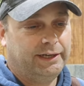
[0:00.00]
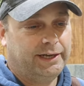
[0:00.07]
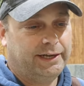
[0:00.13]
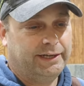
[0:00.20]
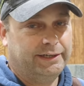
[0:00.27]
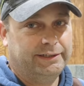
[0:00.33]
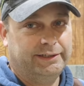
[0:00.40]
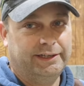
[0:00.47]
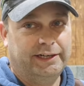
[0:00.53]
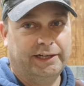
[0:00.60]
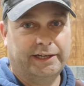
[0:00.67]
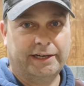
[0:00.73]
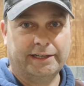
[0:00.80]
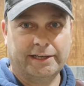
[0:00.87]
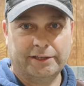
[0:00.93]
And
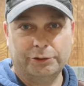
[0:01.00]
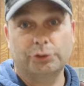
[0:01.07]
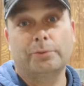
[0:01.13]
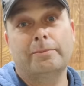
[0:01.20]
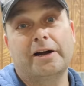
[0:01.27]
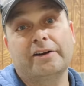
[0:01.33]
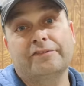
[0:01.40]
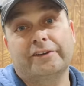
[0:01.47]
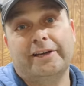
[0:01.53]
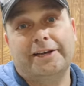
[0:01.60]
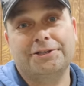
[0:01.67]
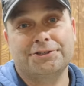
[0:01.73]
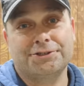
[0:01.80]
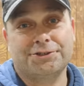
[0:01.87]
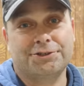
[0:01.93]
uh, I got a little
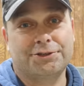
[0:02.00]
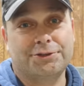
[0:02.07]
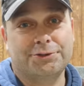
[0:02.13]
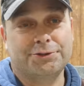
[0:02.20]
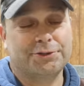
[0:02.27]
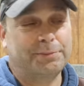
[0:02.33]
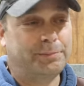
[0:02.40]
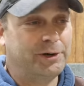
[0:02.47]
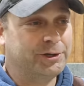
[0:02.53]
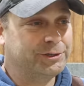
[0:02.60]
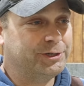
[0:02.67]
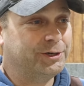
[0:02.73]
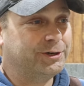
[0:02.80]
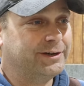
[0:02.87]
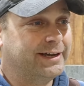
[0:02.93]
modifications to do to the
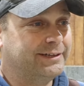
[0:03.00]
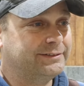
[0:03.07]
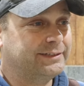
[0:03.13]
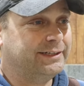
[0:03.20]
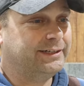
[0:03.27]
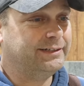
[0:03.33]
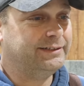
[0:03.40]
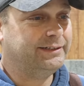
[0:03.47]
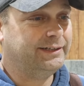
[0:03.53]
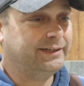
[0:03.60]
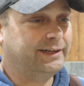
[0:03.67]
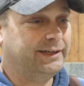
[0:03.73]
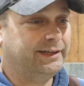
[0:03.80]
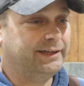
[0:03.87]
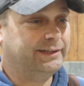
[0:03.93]
barnyard out there.
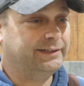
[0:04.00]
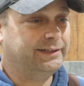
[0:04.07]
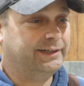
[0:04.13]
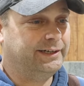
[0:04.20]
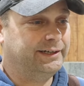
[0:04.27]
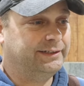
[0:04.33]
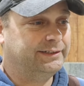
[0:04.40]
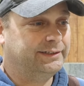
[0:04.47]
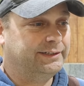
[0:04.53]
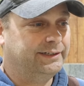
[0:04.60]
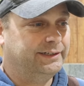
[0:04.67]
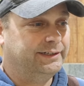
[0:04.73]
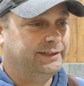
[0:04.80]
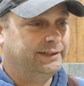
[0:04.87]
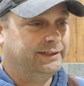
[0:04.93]
And uh,
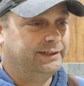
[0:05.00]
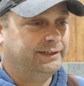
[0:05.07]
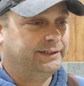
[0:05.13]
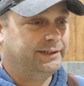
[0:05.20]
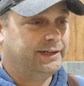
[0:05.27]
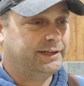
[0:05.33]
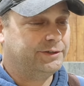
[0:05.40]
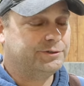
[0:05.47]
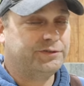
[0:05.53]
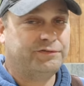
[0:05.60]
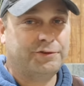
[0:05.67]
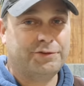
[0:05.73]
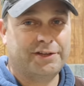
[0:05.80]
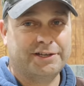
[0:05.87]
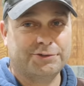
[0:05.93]
yeah, there's a
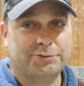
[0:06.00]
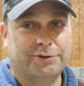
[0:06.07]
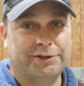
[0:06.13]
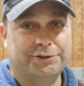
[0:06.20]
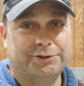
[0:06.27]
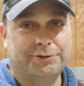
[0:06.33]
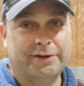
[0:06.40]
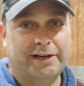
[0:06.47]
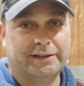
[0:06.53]
few things we want to do